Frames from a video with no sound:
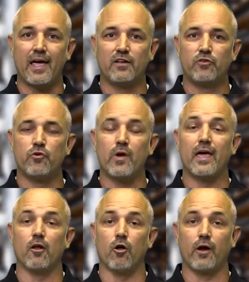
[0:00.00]
and two
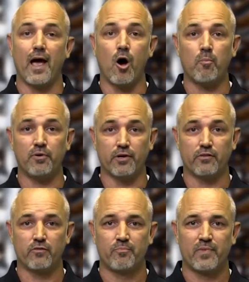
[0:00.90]
analog
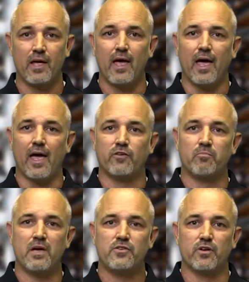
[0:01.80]
outputs. As
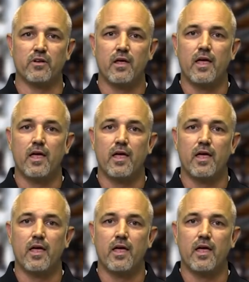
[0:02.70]
mentioned,